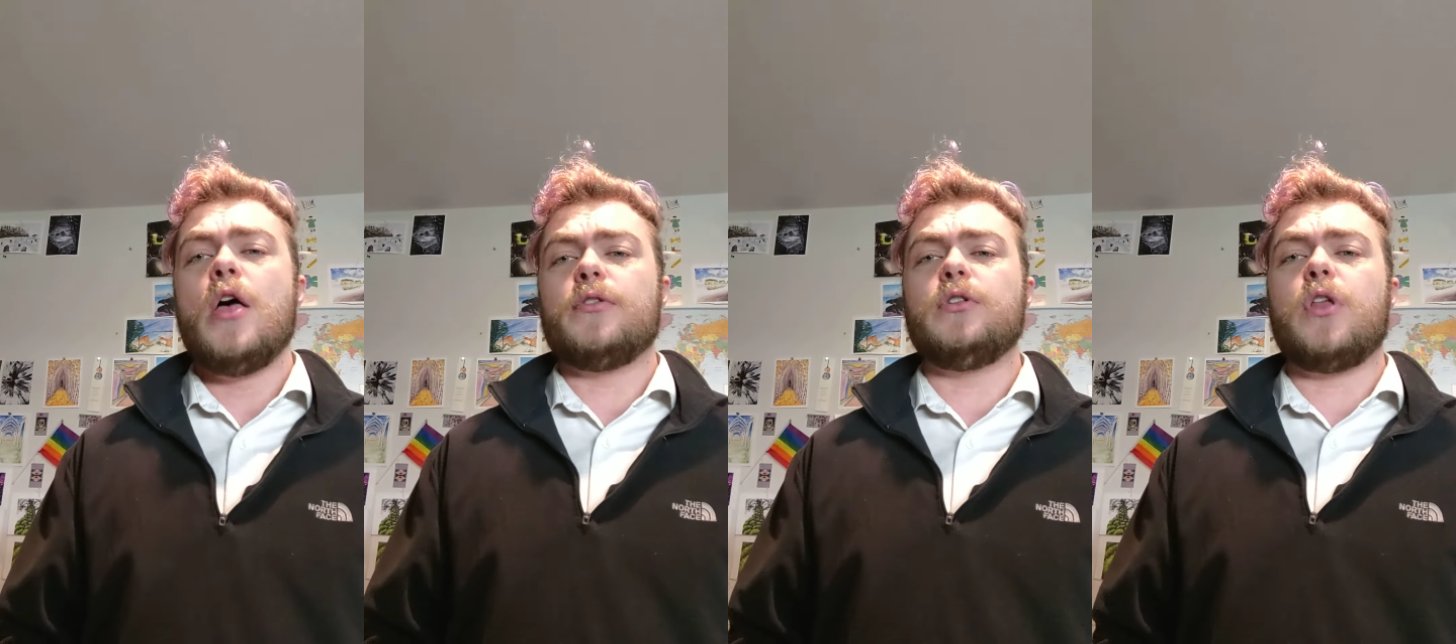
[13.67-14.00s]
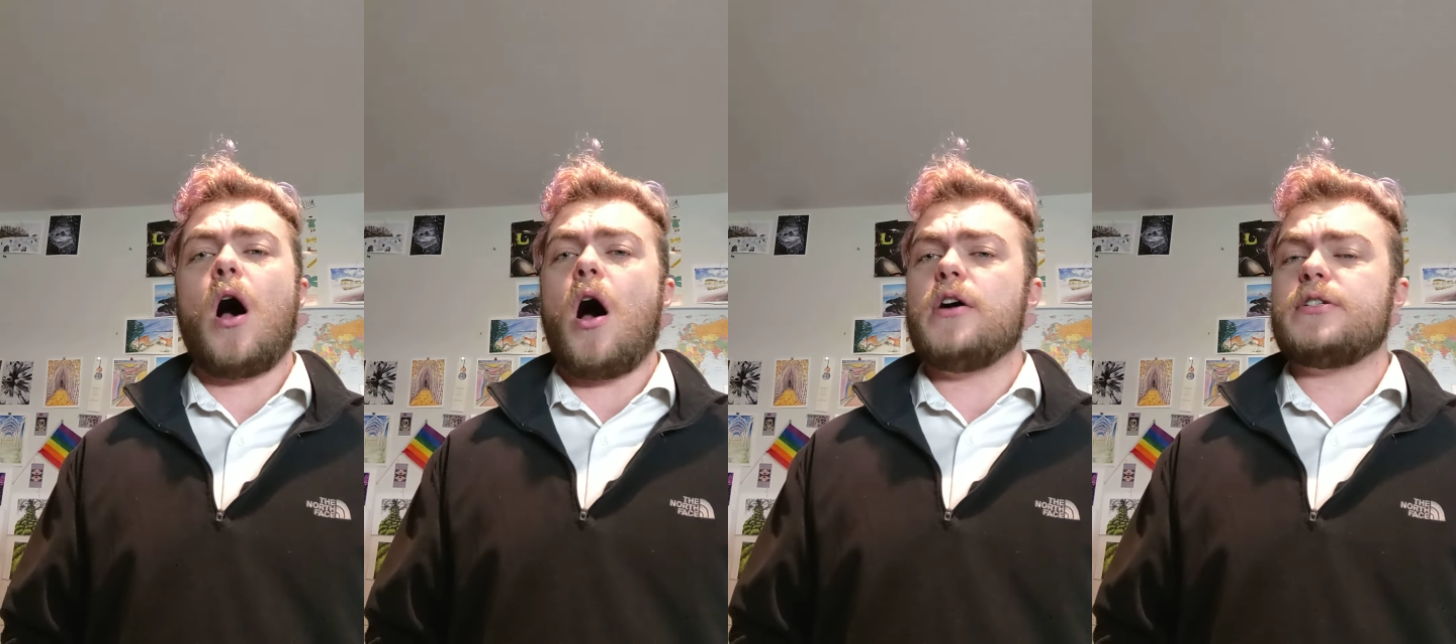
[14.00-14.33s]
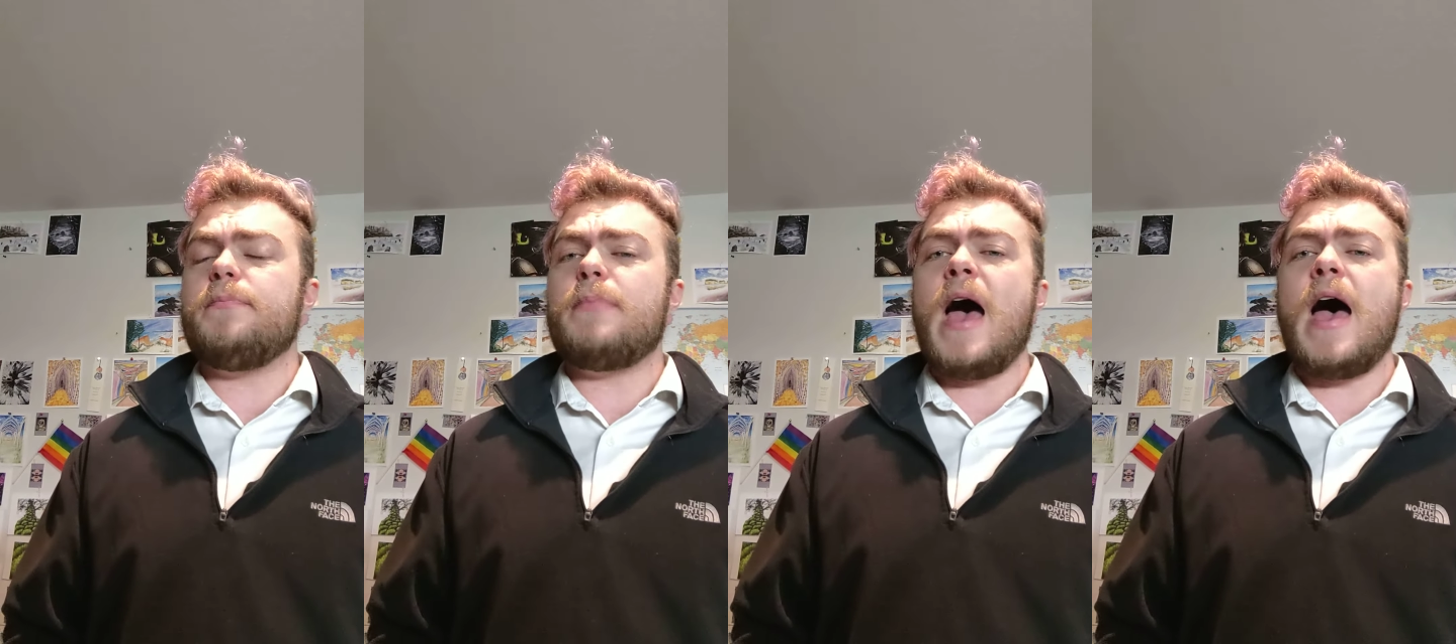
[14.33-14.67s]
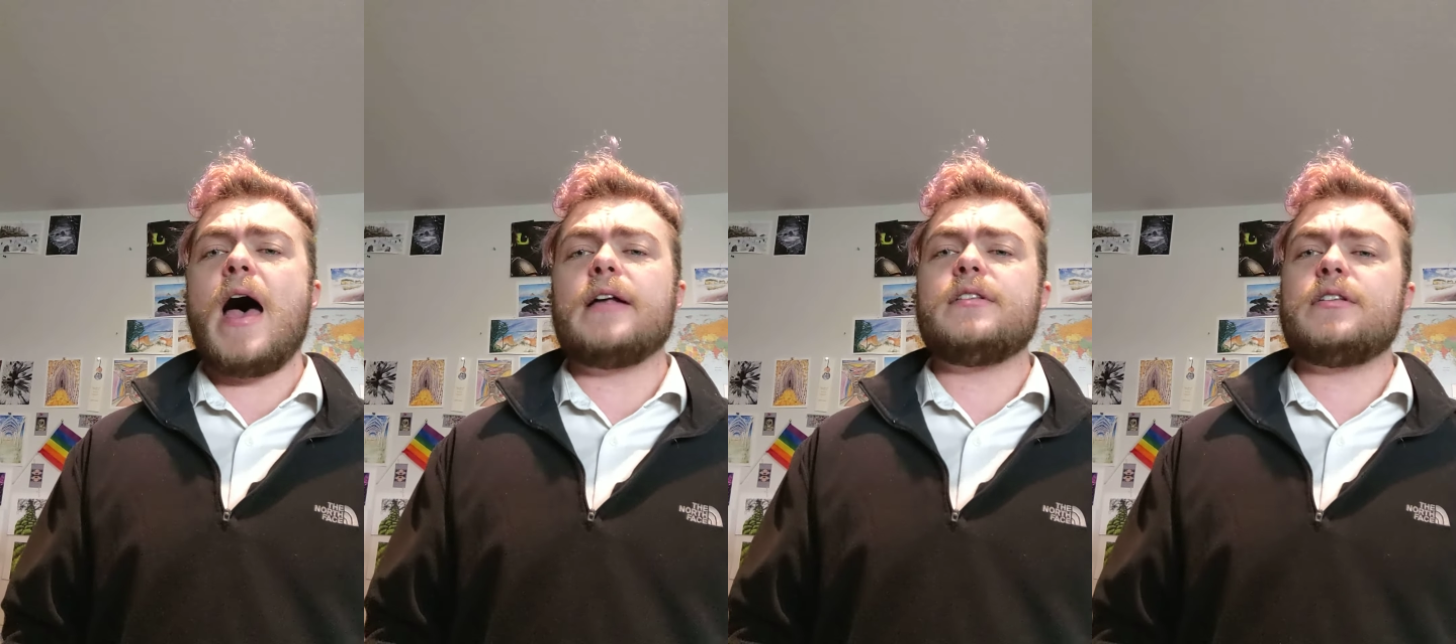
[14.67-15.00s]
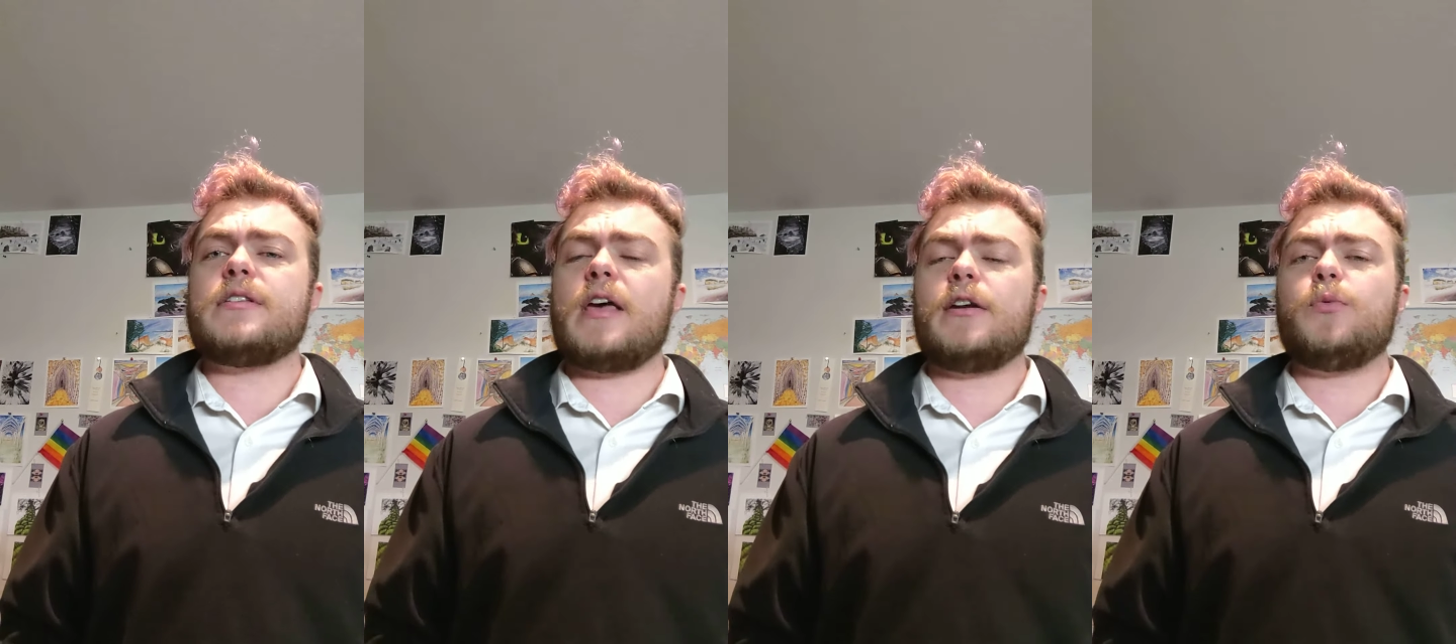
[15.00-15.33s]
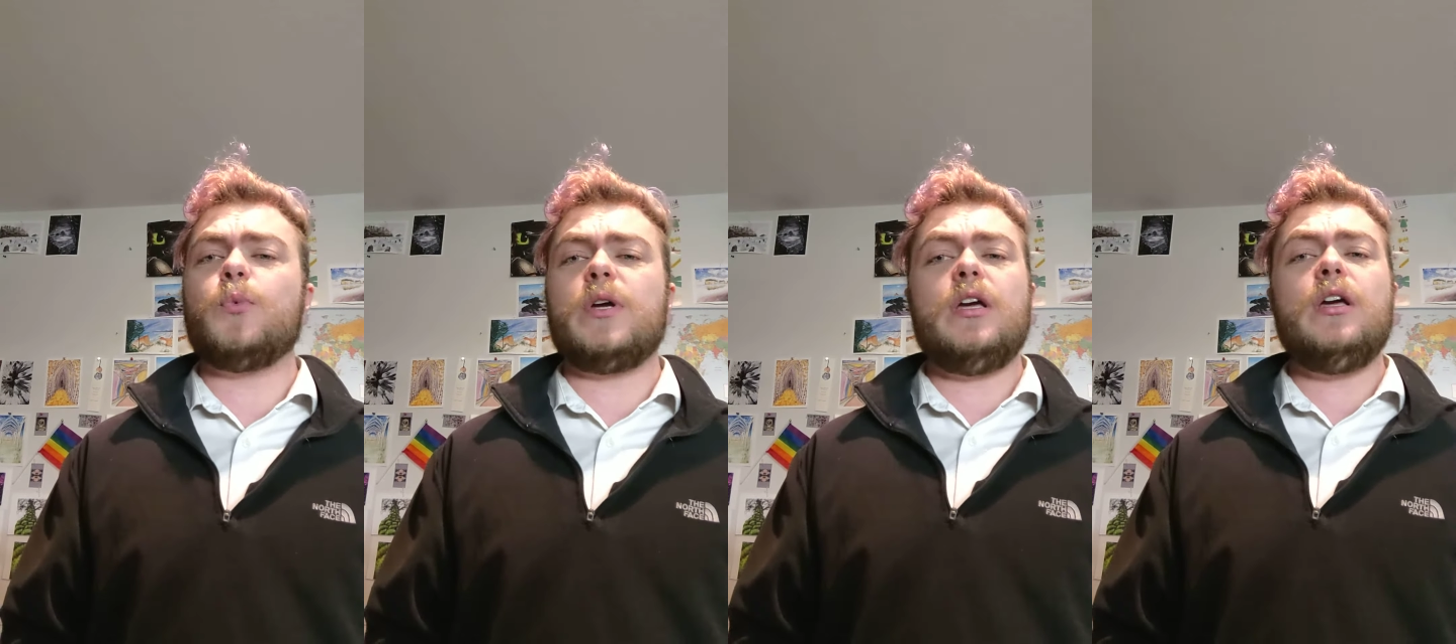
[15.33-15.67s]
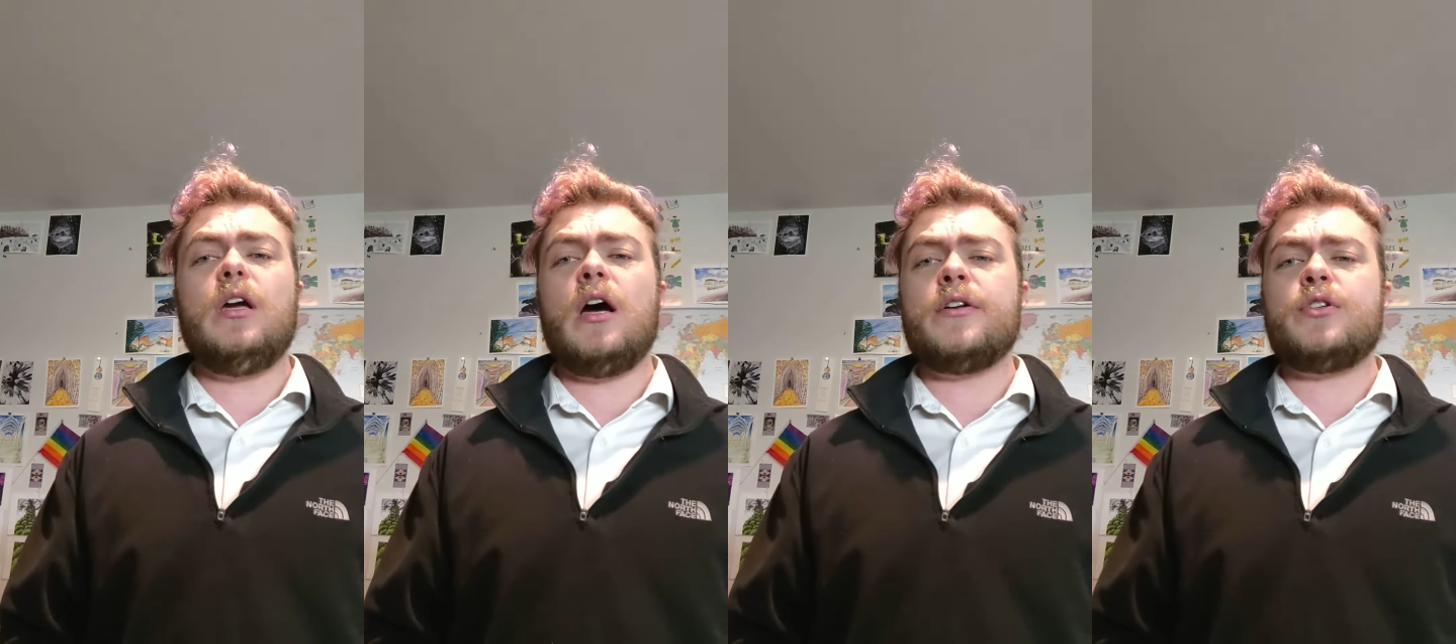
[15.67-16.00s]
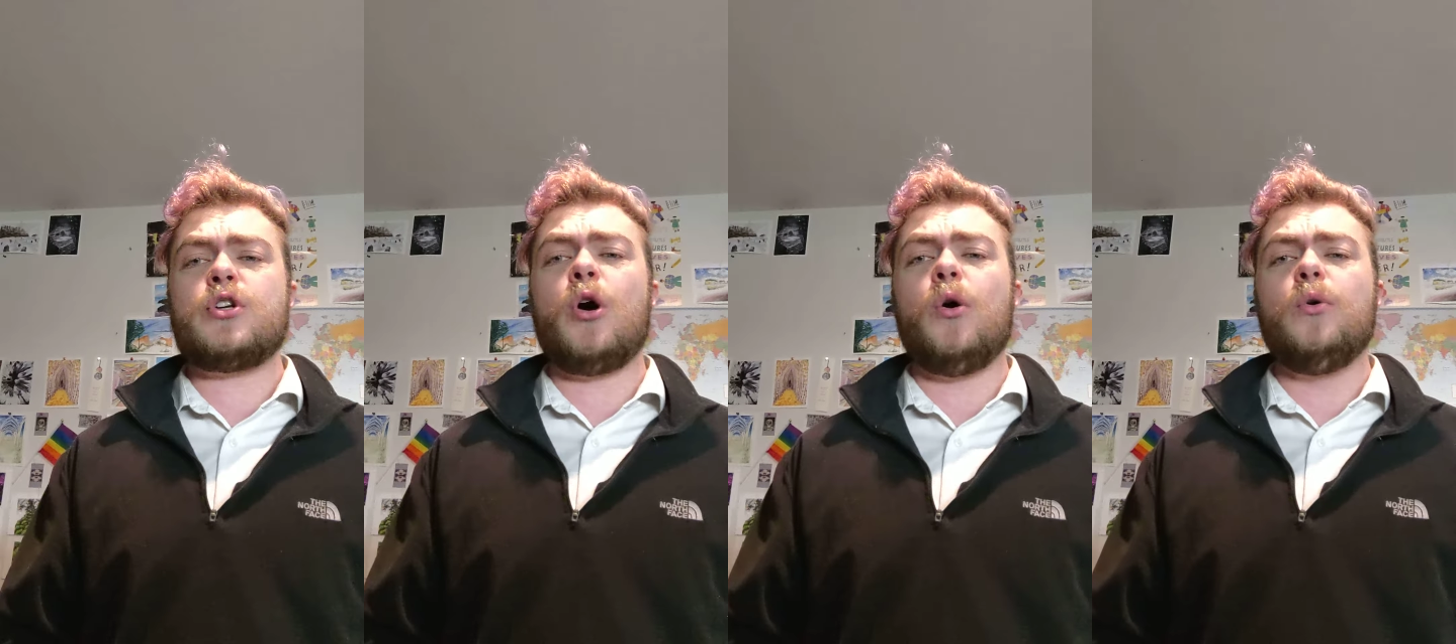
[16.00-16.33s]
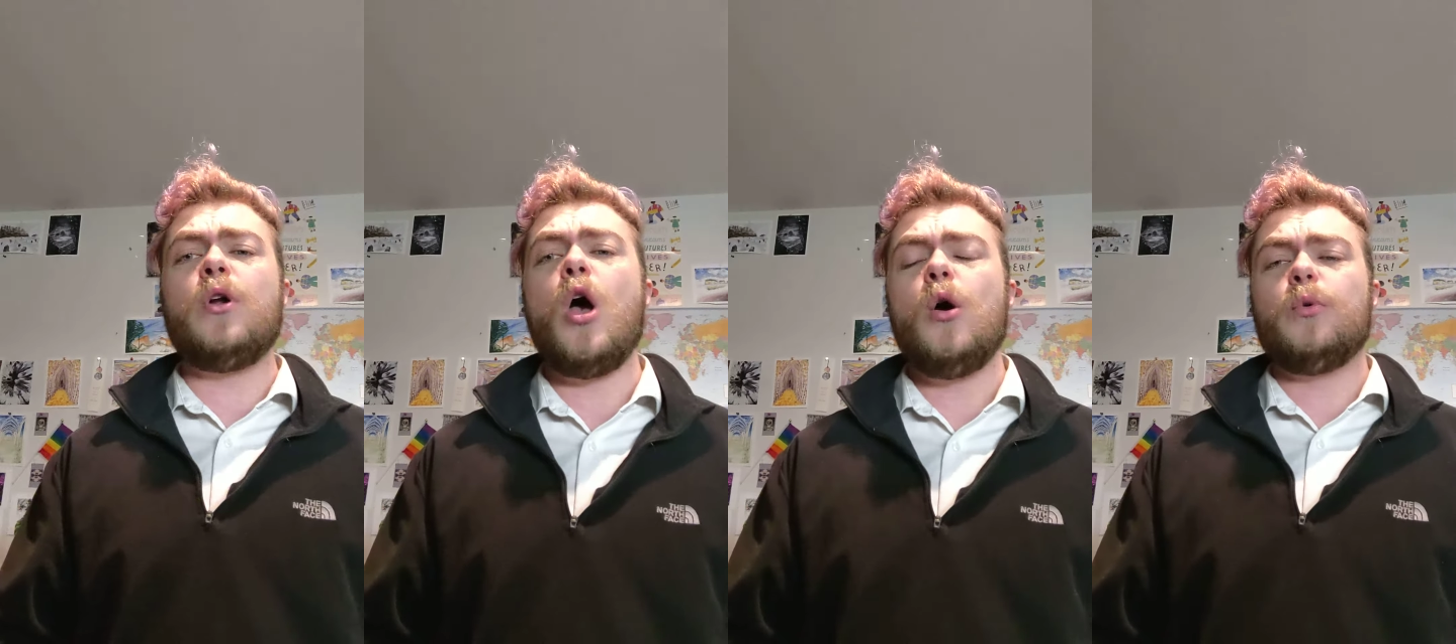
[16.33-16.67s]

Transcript: The law demands that we atone